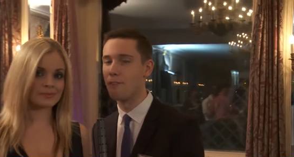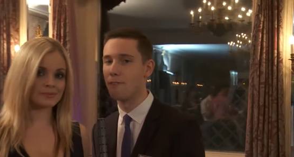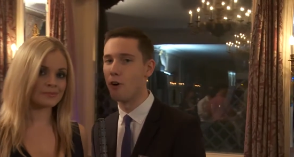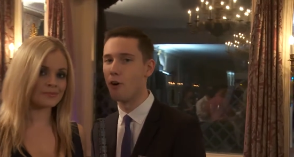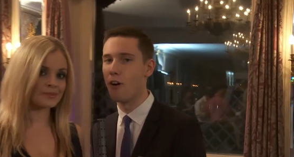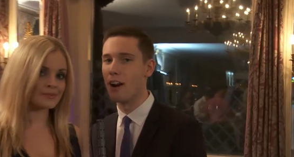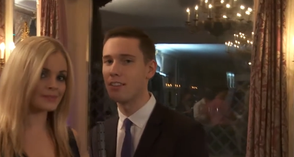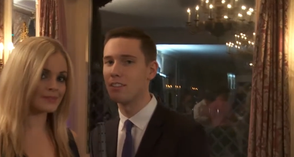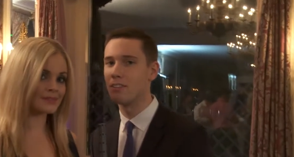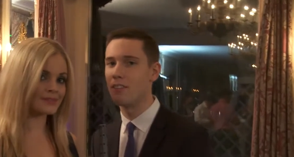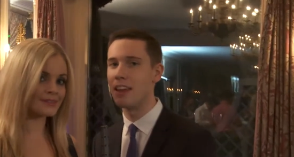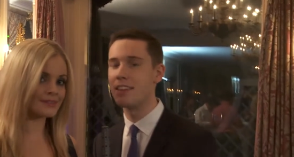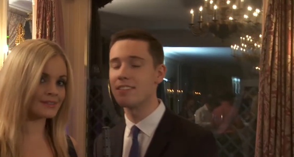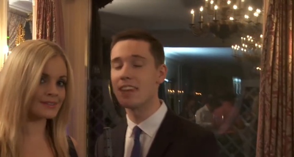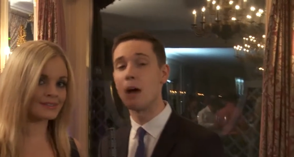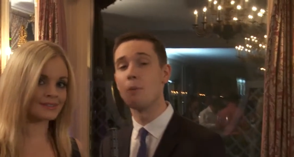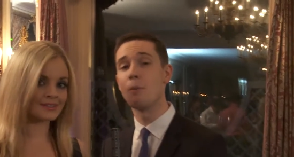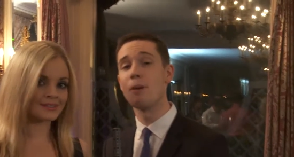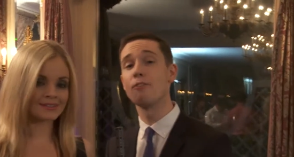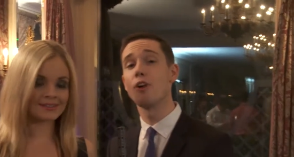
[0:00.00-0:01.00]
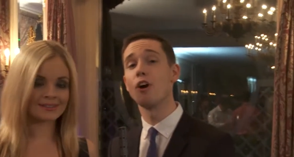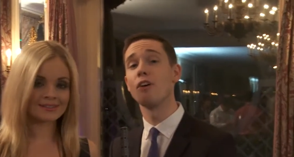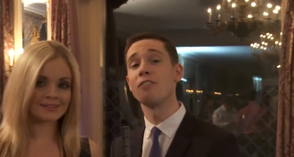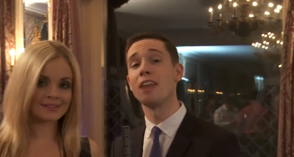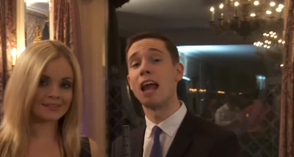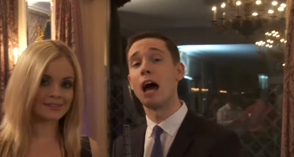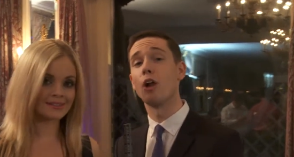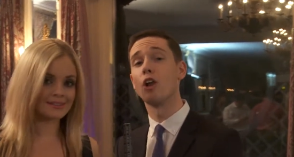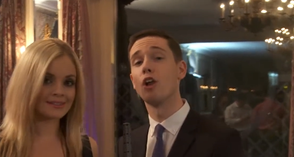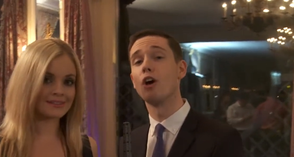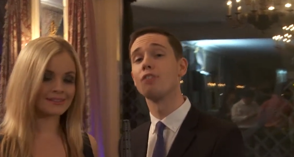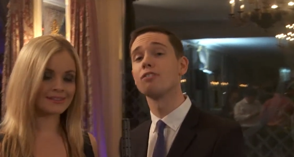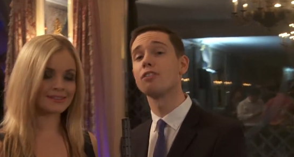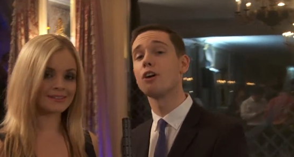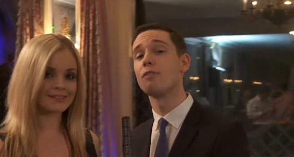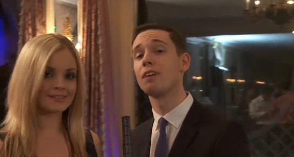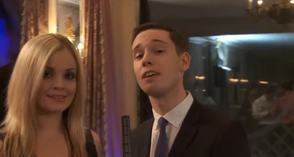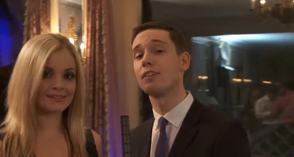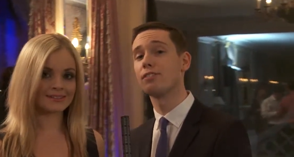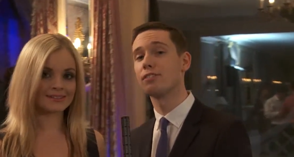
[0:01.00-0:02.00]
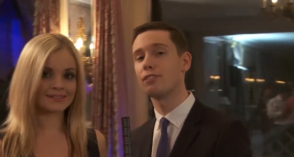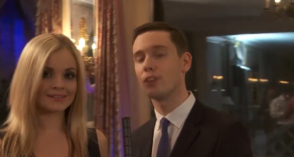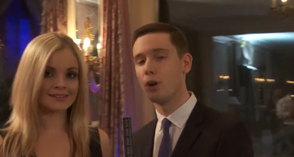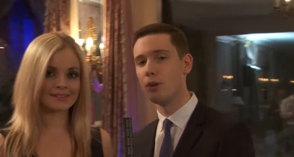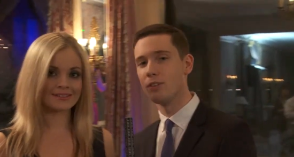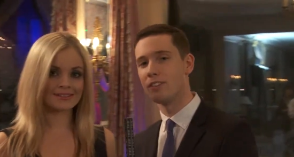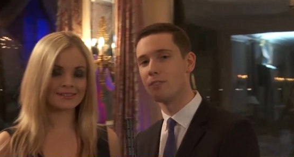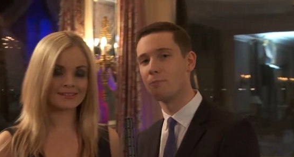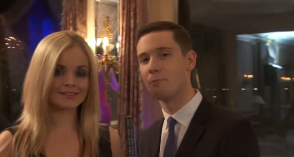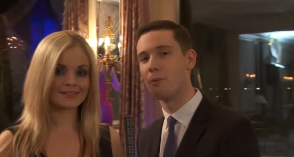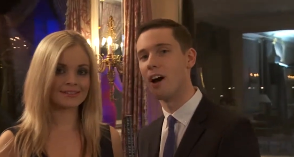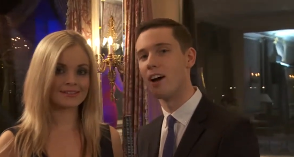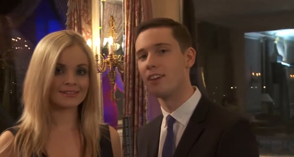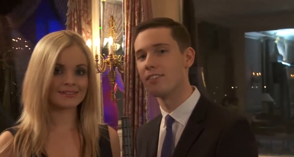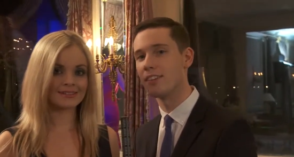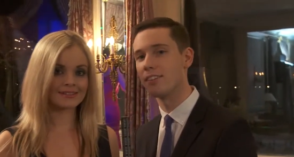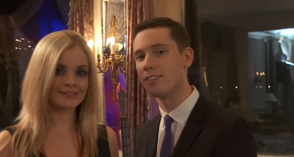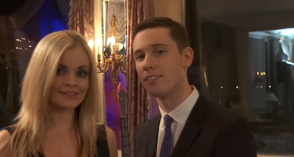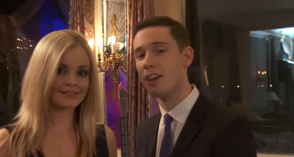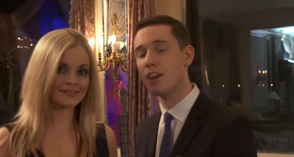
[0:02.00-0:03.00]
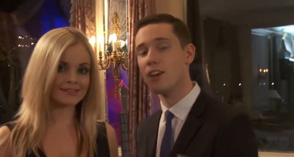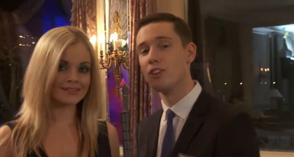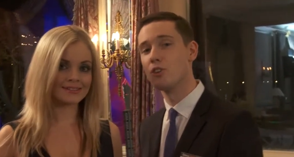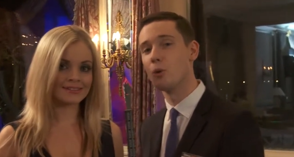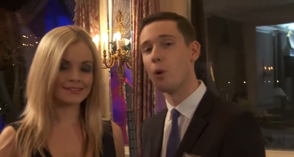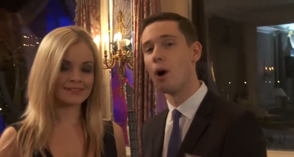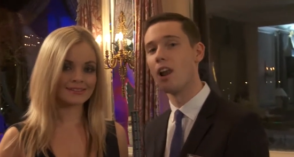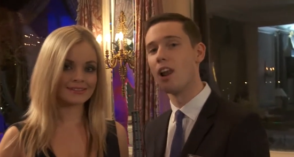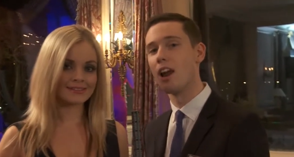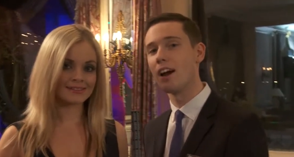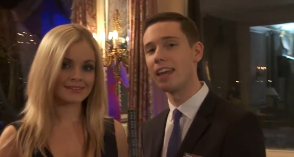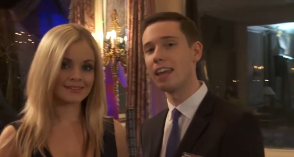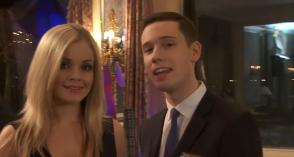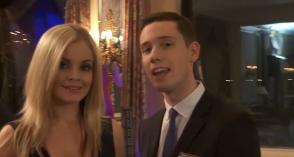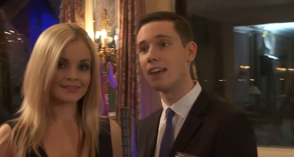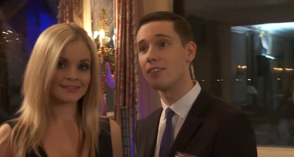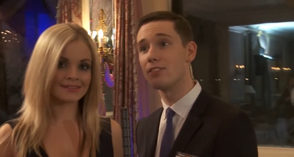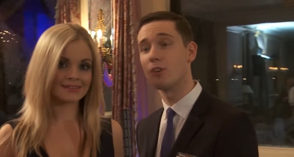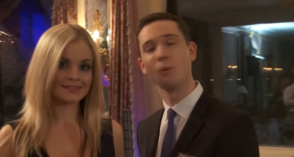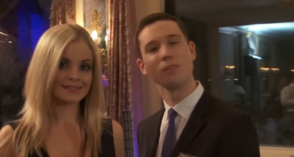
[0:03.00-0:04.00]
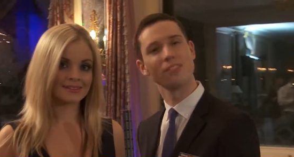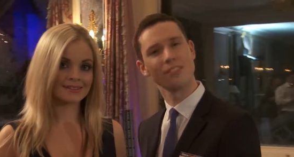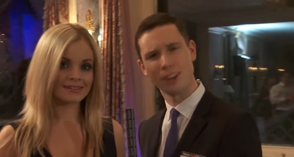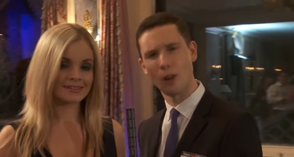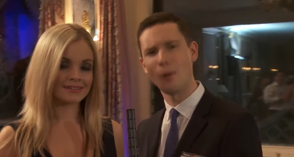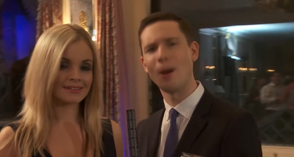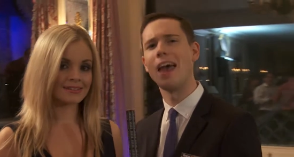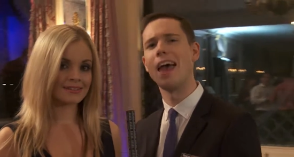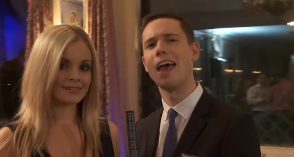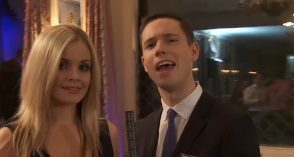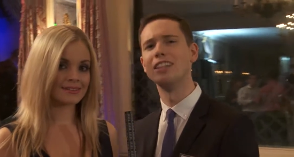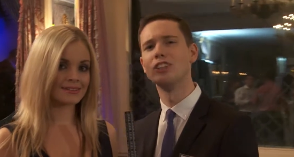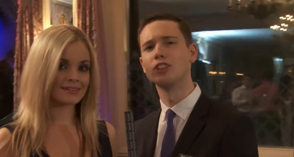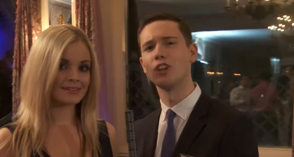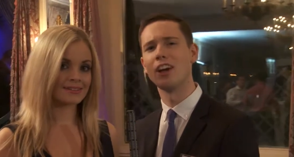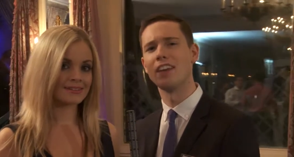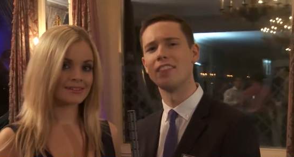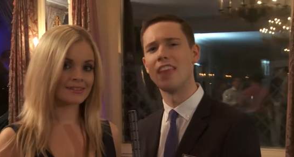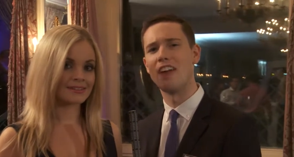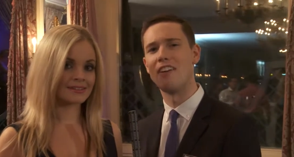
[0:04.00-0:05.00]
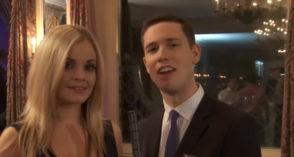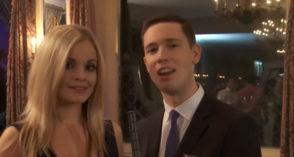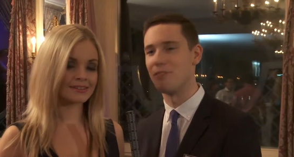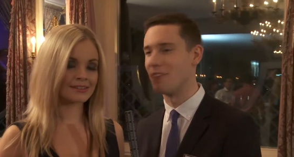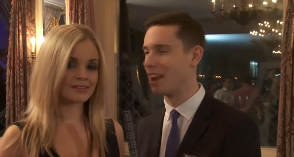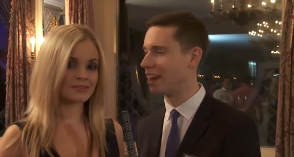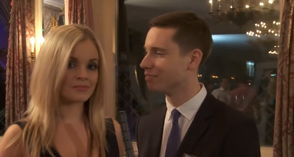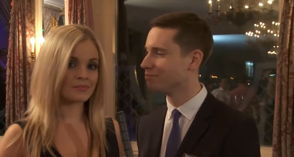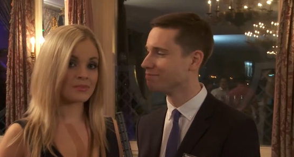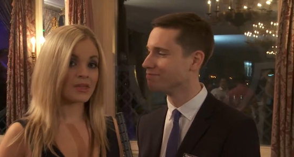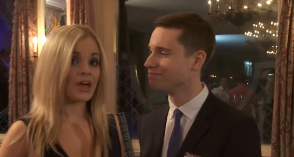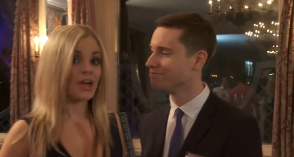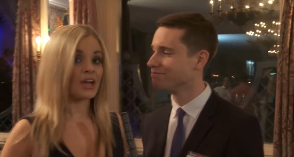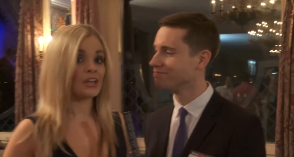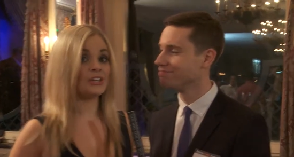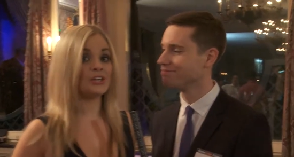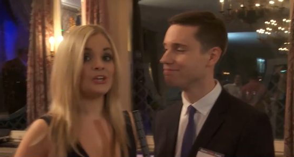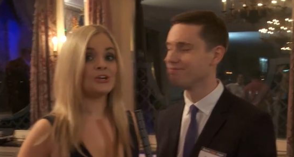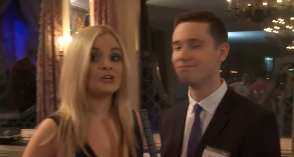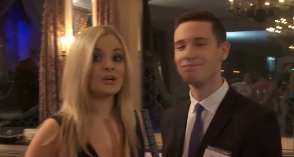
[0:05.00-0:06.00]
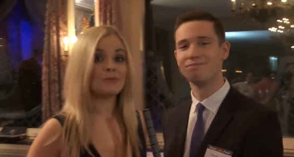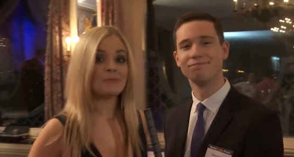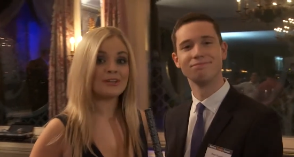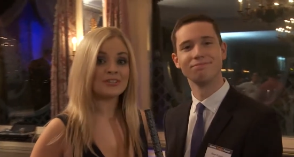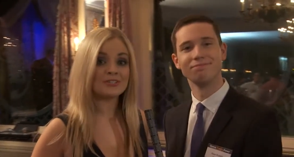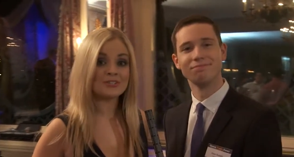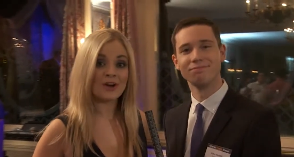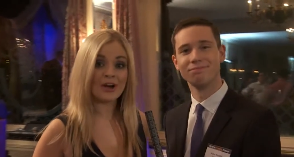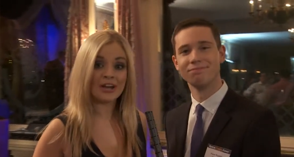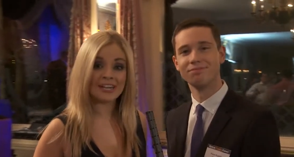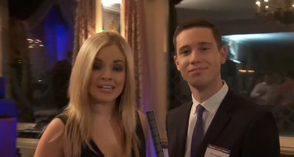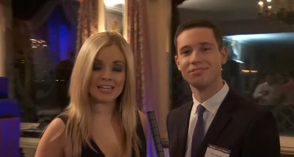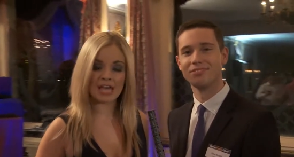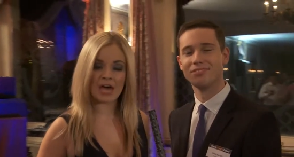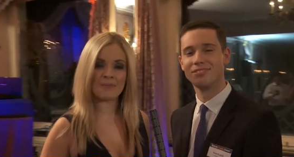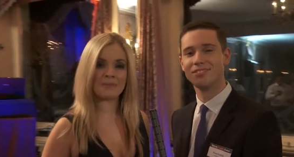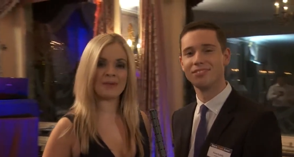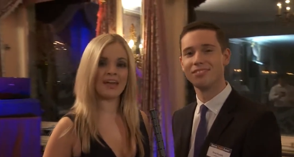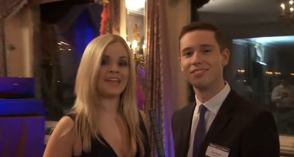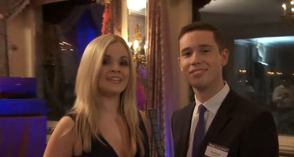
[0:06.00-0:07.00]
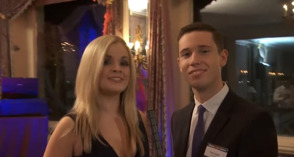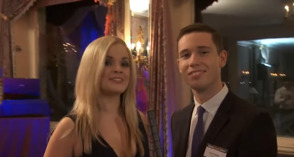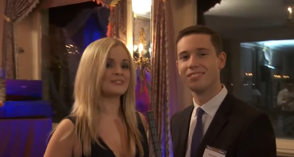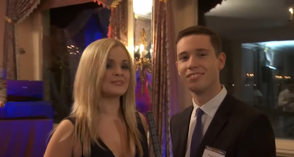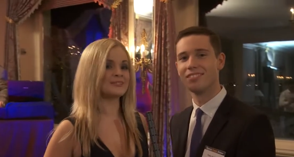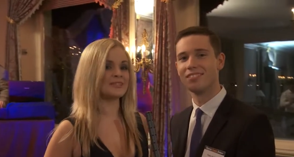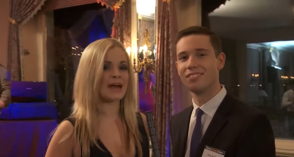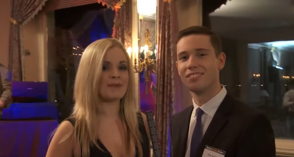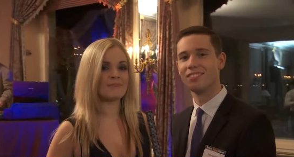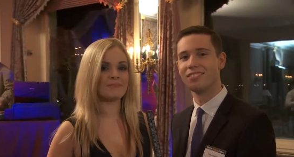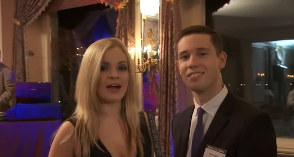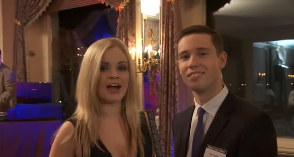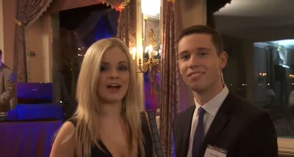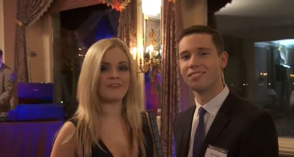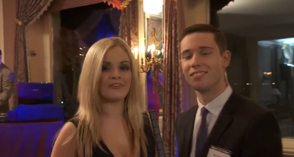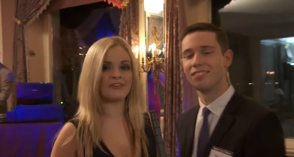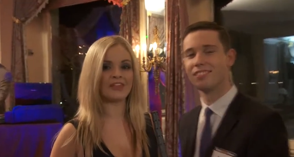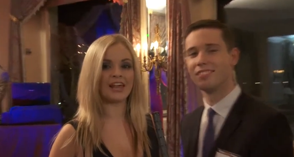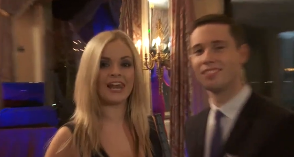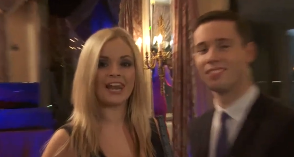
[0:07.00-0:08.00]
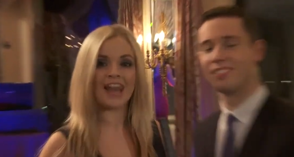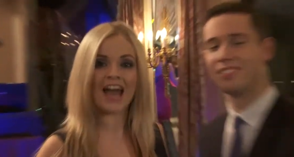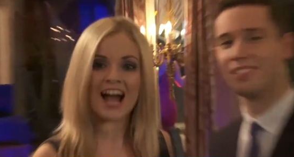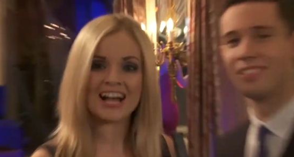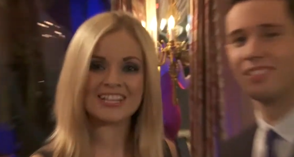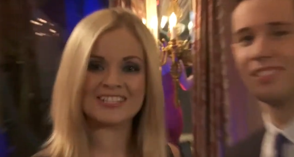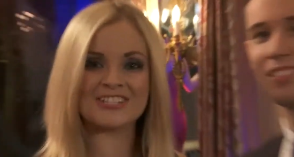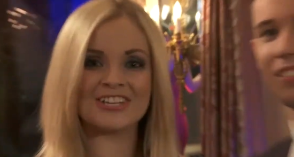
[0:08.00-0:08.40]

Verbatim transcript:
Speaker 1: Forex Event, and we've given out lots of exclusive prizes to our lucky guests who are still here enjoying their evening.
Speaker 2: You could be joining them in December for the last